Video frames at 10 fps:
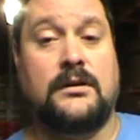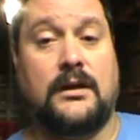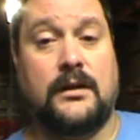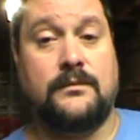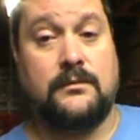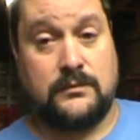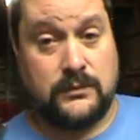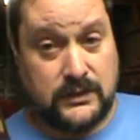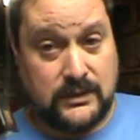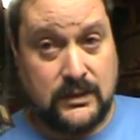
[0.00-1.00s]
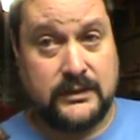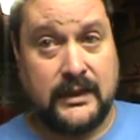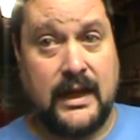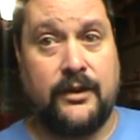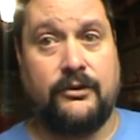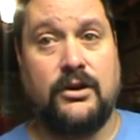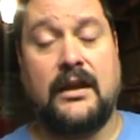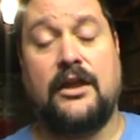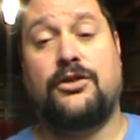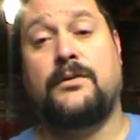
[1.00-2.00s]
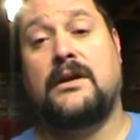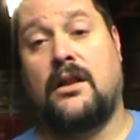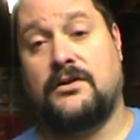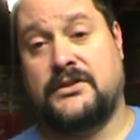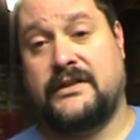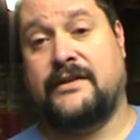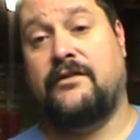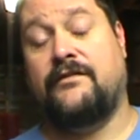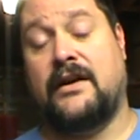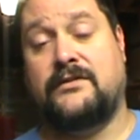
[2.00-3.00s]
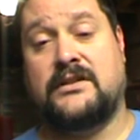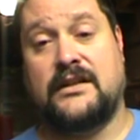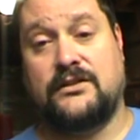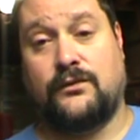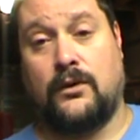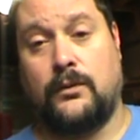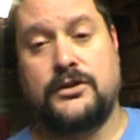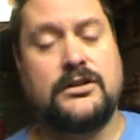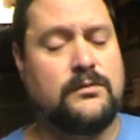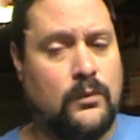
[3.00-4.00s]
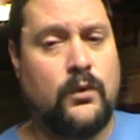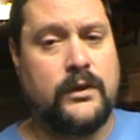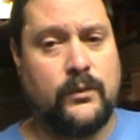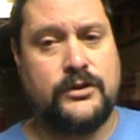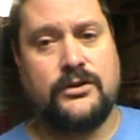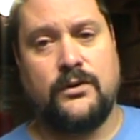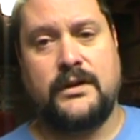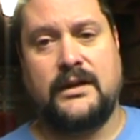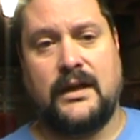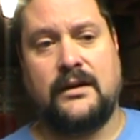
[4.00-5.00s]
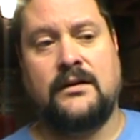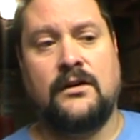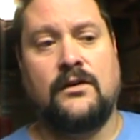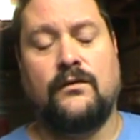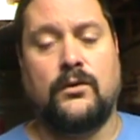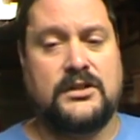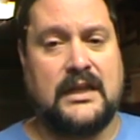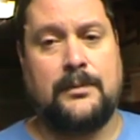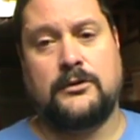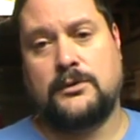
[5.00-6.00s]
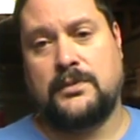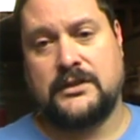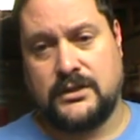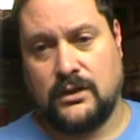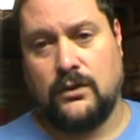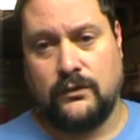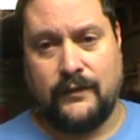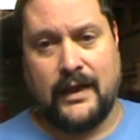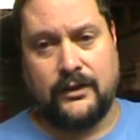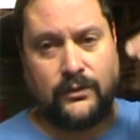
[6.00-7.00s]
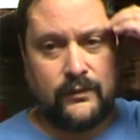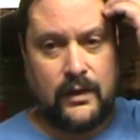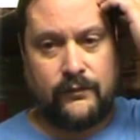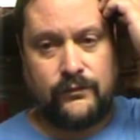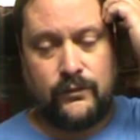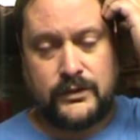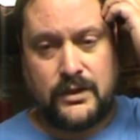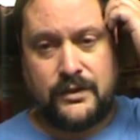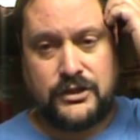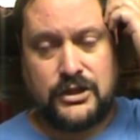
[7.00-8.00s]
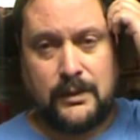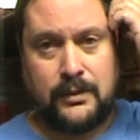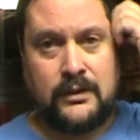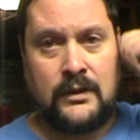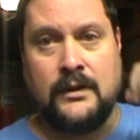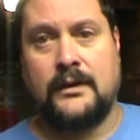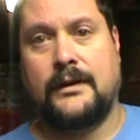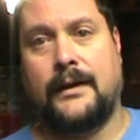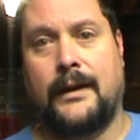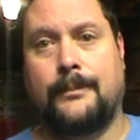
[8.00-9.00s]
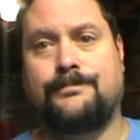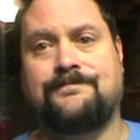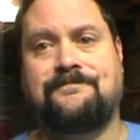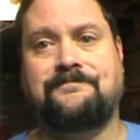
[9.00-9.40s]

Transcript: um, still together, you can get $3.75 for it, which is more than what you're going to get for staples plus the gold value of what's on the chip. Um,